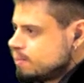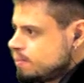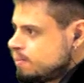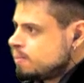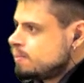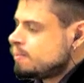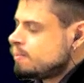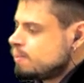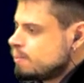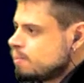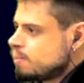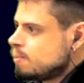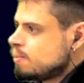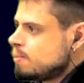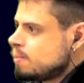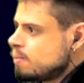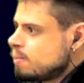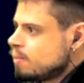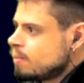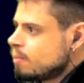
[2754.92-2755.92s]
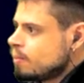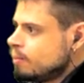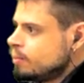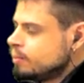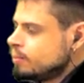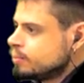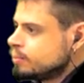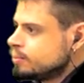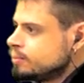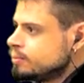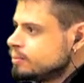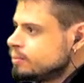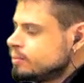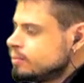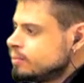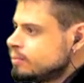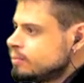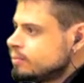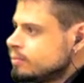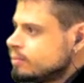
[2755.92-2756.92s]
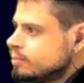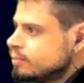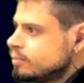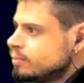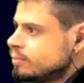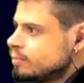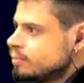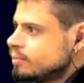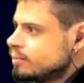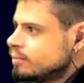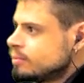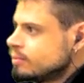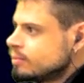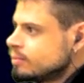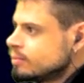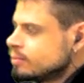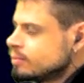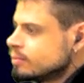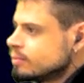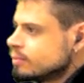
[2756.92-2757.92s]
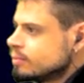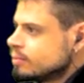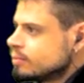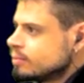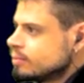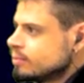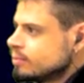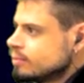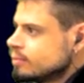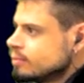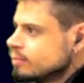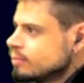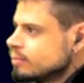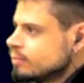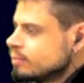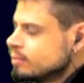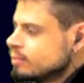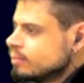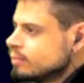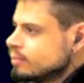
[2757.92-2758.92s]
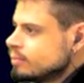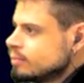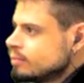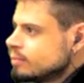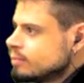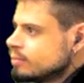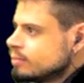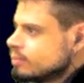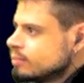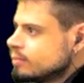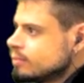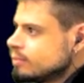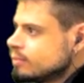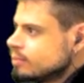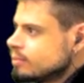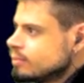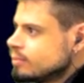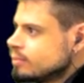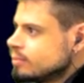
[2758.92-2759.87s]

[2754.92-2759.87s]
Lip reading: The person shown says nothing.